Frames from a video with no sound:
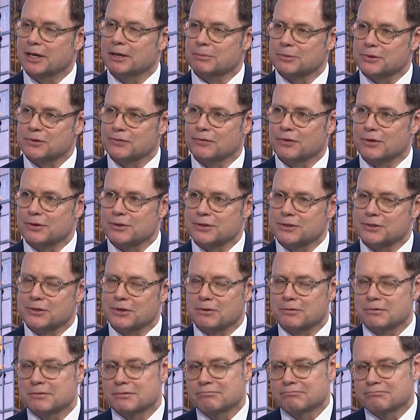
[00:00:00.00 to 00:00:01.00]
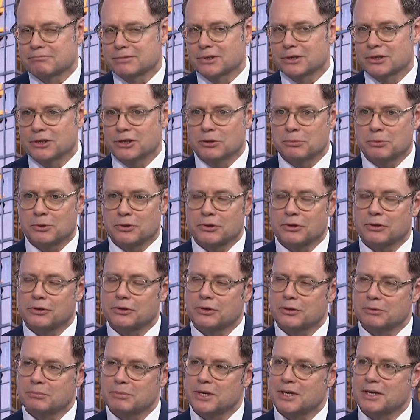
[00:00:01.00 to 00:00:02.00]
And that comes first. So
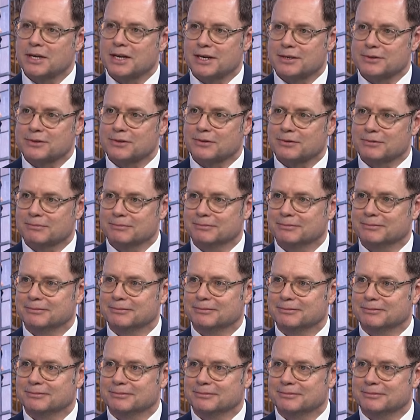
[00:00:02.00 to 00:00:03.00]
cubicle could be an answer.